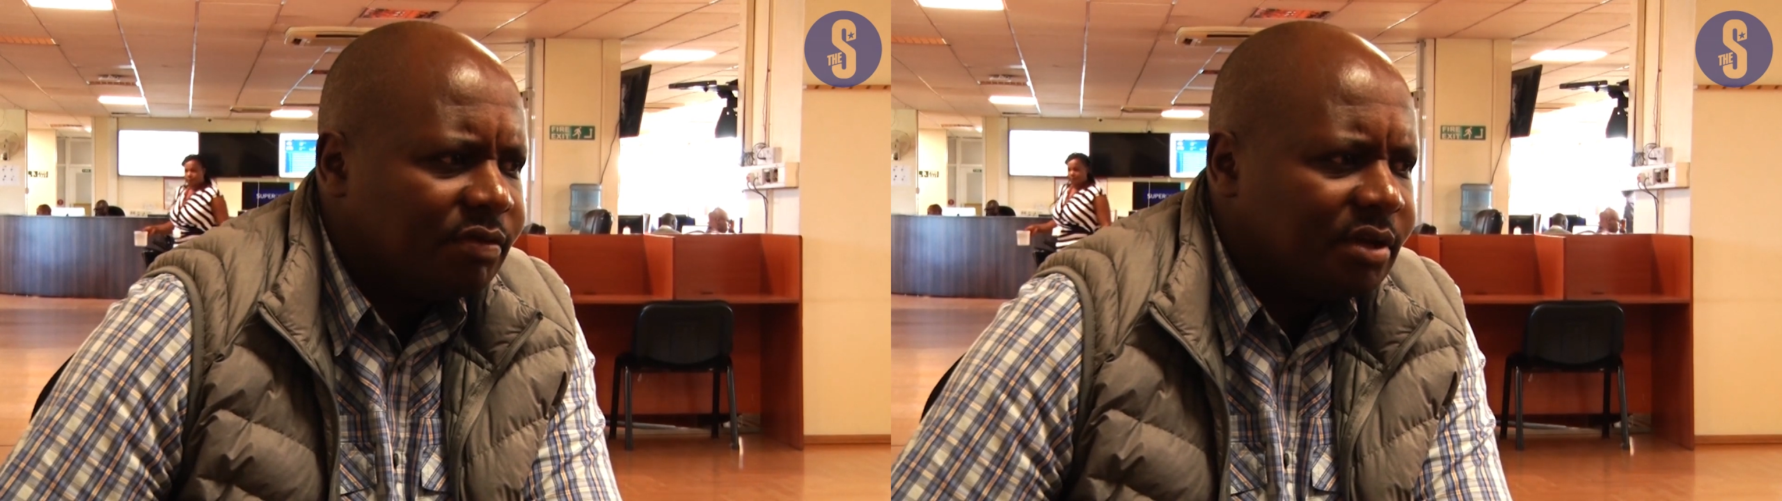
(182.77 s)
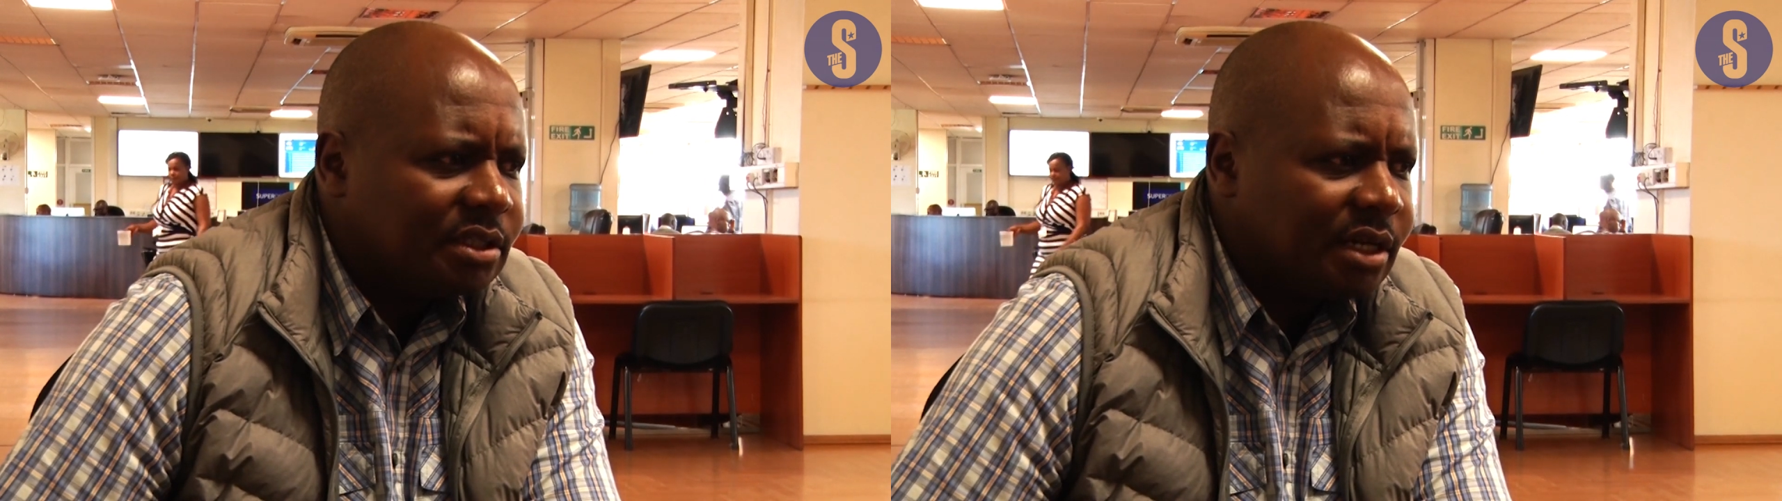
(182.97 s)

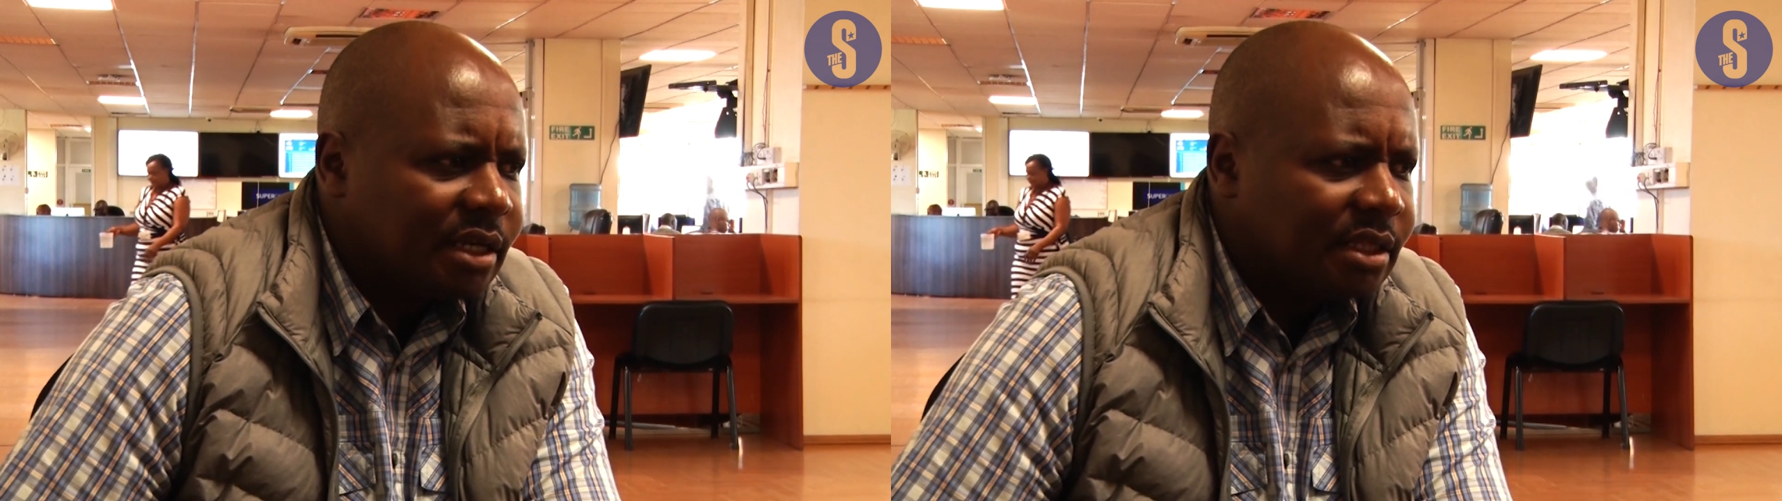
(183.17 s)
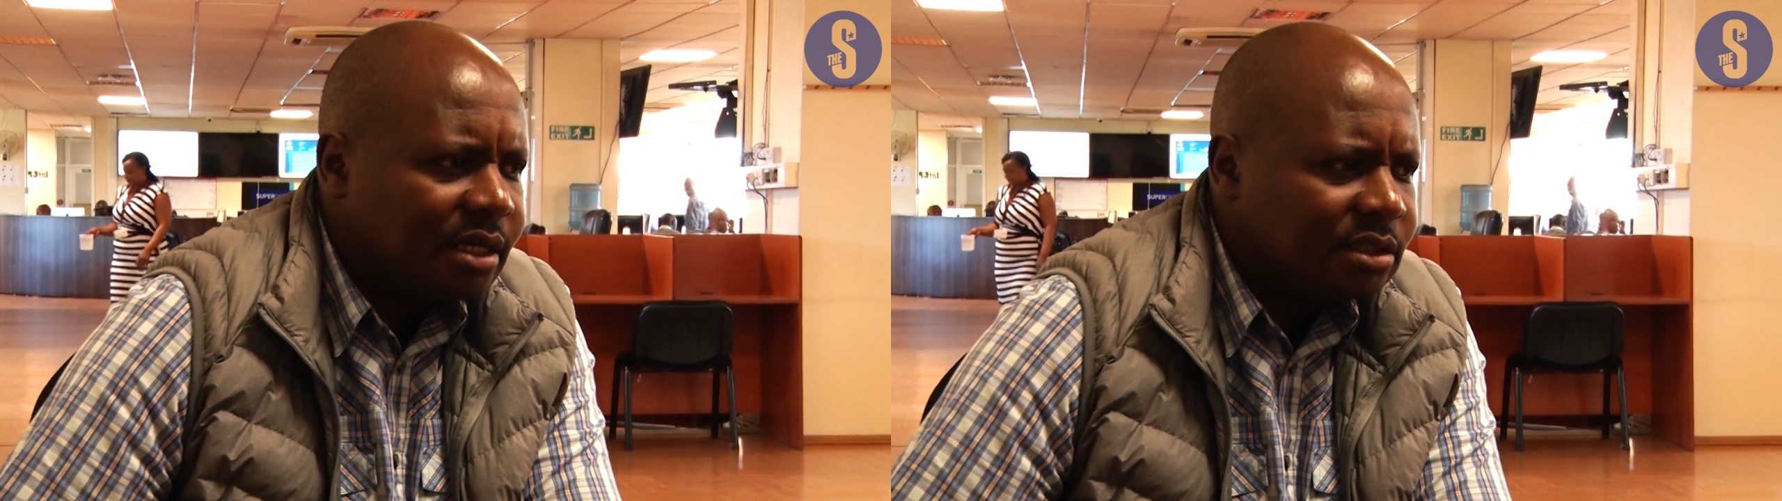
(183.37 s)
event
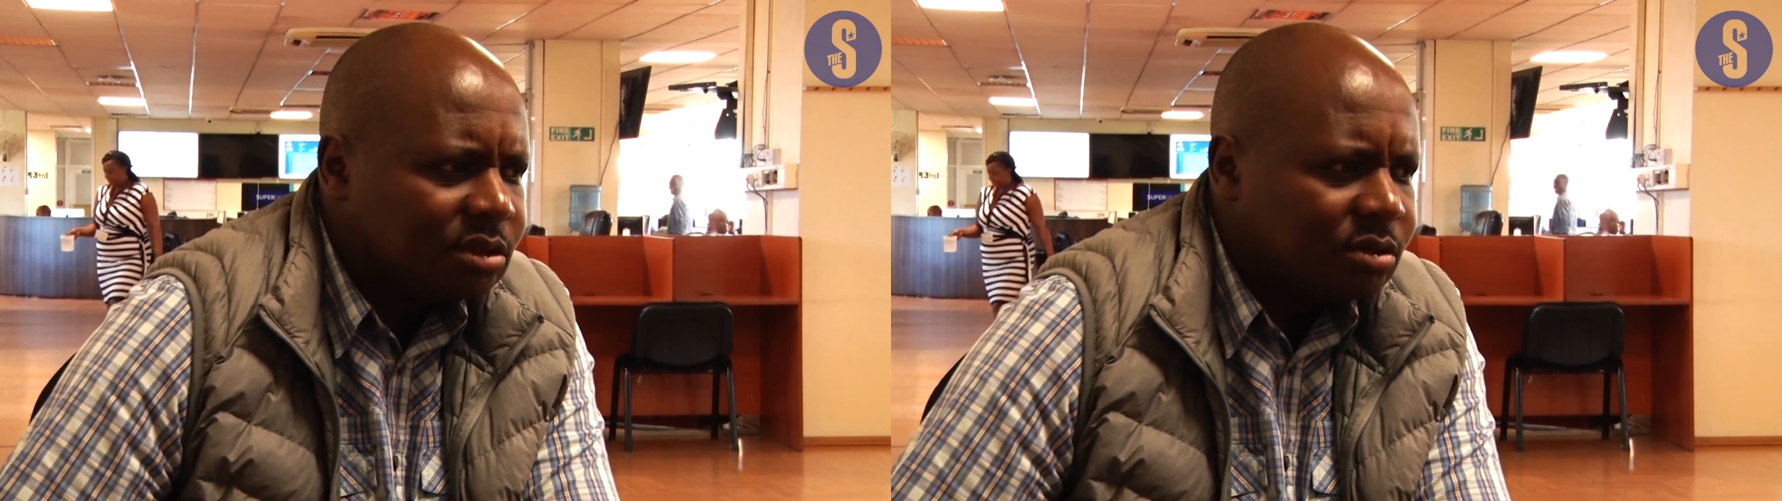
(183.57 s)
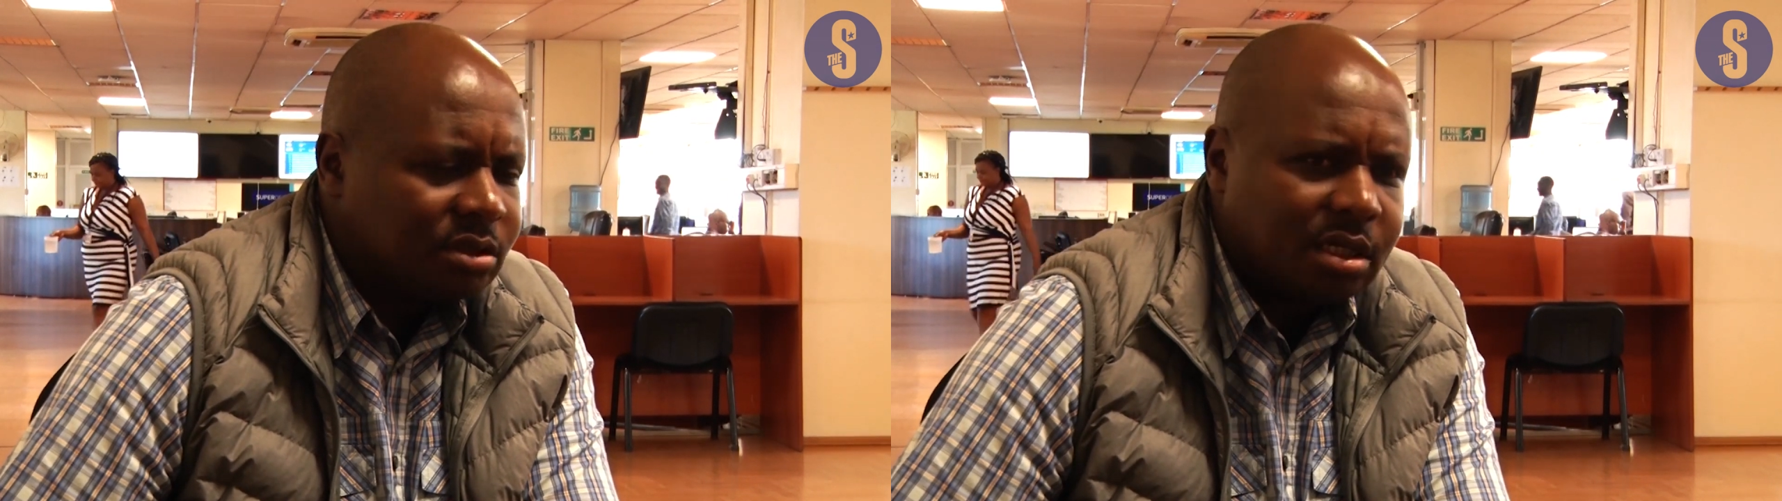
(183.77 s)
like that is not